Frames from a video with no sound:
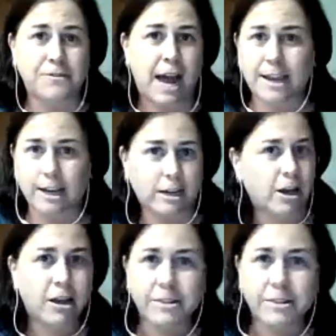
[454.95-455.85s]
knocking on
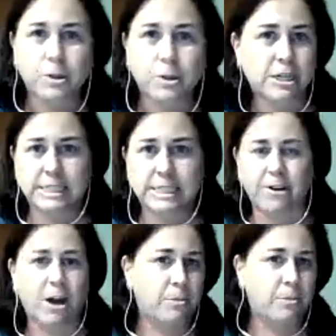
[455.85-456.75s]
all the doors of
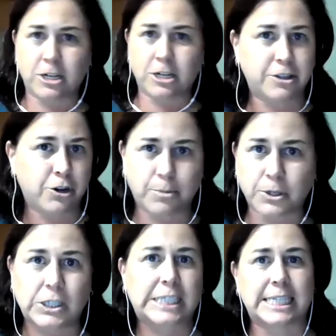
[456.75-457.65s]
all the Barnes and
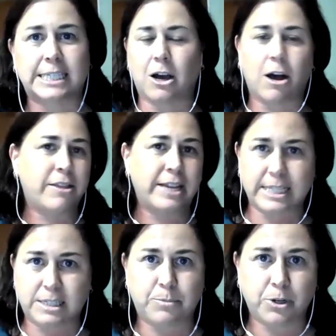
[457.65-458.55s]
Nobles and all the
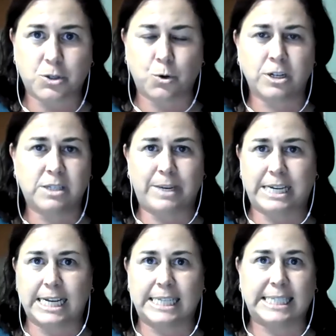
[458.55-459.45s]
indie bookstores
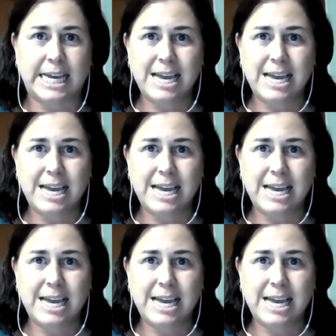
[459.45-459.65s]
because